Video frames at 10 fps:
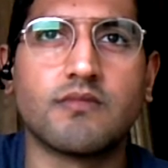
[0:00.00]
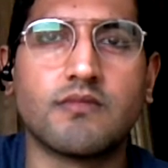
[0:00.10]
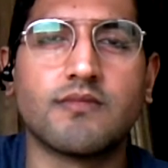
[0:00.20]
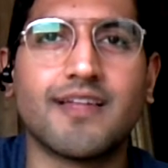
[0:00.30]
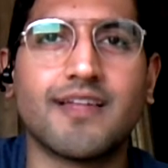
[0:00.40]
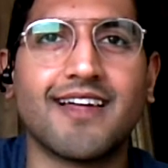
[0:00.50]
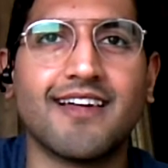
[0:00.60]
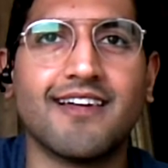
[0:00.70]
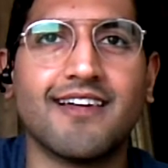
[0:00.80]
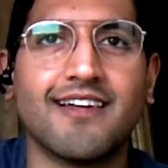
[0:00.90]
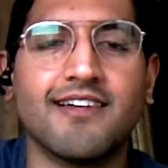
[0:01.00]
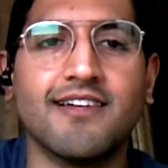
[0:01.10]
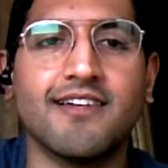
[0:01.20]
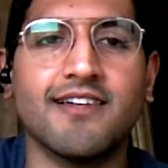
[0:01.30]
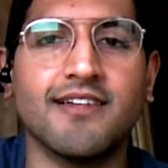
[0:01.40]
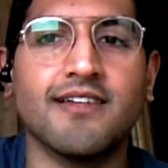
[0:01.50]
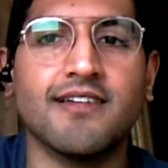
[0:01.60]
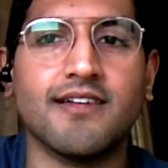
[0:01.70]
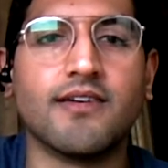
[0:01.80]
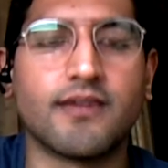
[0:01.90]

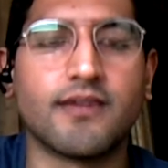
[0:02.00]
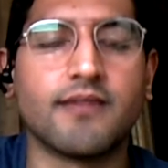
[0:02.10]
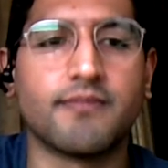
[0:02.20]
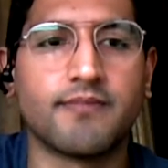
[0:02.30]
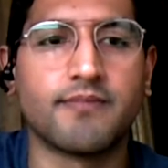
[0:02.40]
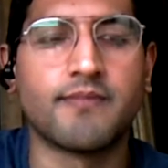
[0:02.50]
(no one is talking)